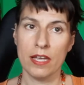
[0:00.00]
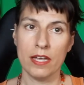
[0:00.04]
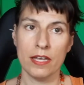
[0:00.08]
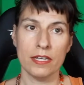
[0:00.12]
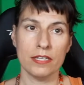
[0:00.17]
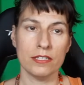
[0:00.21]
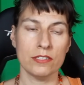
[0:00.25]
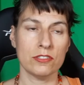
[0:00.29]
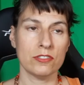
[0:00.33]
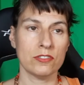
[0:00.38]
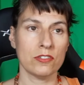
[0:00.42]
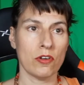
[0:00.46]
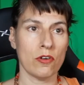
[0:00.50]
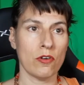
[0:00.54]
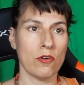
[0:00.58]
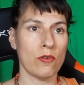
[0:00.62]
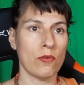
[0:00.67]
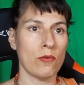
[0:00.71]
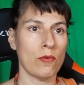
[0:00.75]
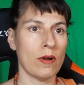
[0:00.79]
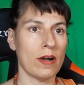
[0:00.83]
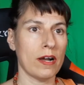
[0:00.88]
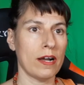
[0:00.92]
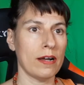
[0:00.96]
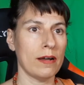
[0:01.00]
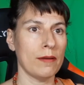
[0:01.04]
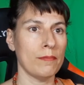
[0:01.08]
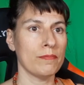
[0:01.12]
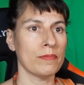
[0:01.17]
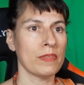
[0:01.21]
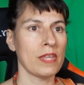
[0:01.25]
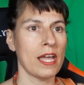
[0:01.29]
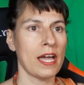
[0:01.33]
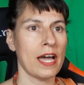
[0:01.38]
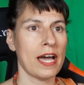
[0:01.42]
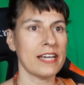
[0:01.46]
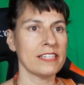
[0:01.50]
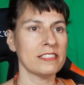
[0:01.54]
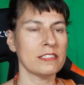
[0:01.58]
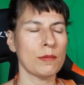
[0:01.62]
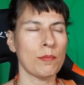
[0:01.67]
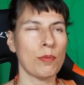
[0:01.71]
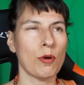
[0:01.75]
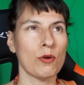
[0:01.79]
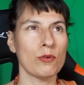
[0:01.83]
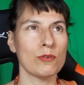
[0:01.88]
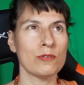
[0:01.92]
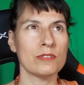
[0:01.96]
So I
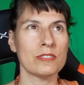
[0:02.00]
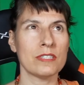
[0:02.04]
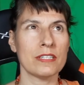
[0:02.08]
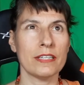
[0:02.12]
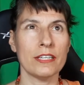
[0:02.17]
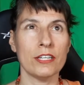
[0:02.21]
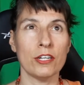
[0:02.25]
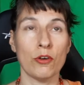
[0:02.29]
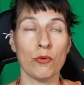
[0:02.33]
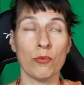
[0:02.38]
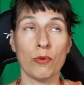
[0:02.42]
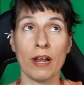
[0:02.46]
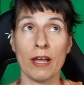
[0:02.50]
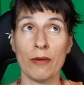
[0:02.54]
suppose, what I